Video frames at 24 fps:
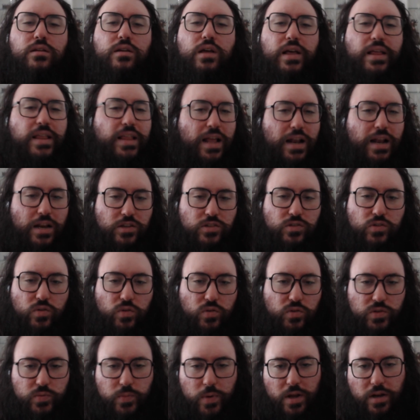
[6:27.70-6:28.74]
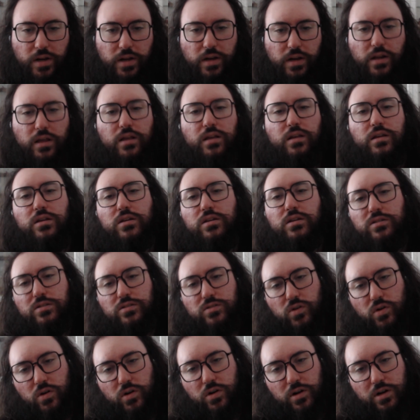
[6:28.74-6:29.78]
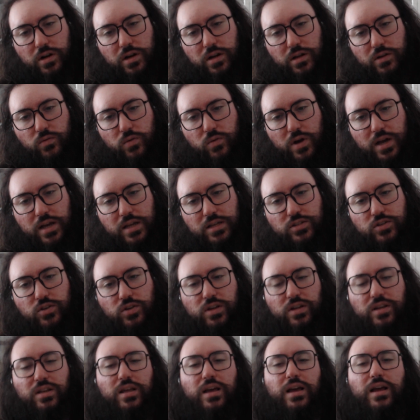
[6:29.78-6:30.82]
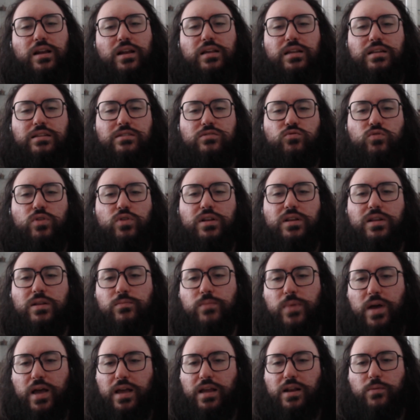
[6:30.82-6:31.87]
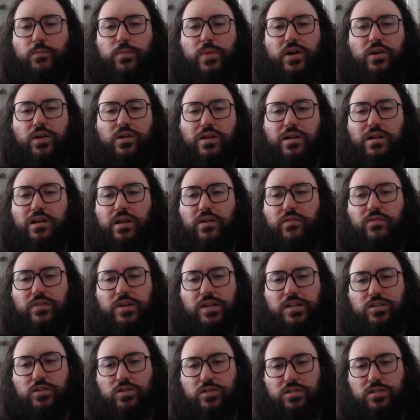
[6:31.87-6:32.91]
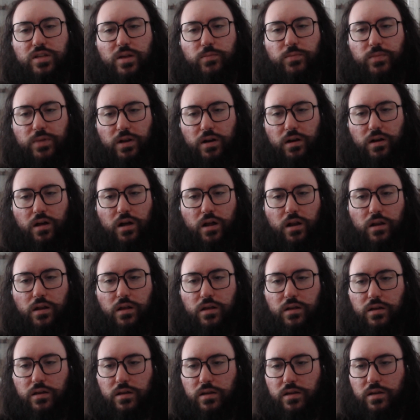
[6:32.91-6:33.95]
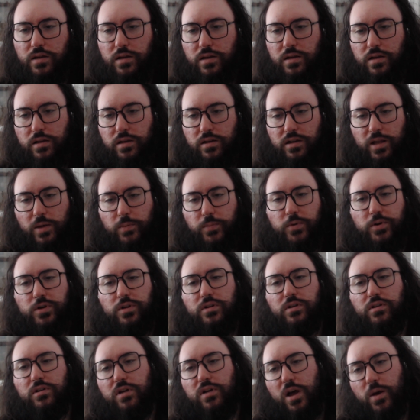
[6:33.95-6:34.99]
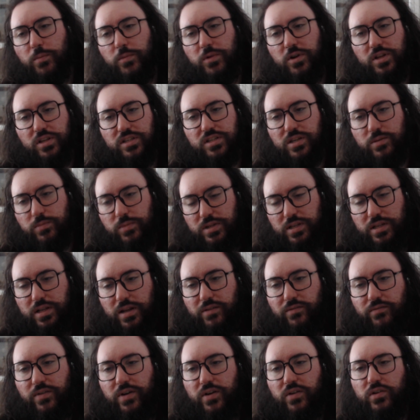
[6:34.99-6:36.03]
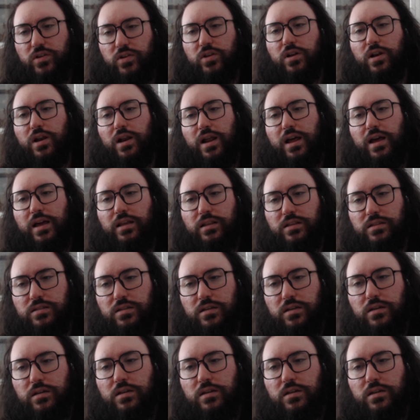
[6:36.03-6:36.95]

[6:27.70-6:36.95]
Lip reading: And then Lazul responded, story-wise, you can tell it is written by an American leftist or something, lol. They put communism in a very good light.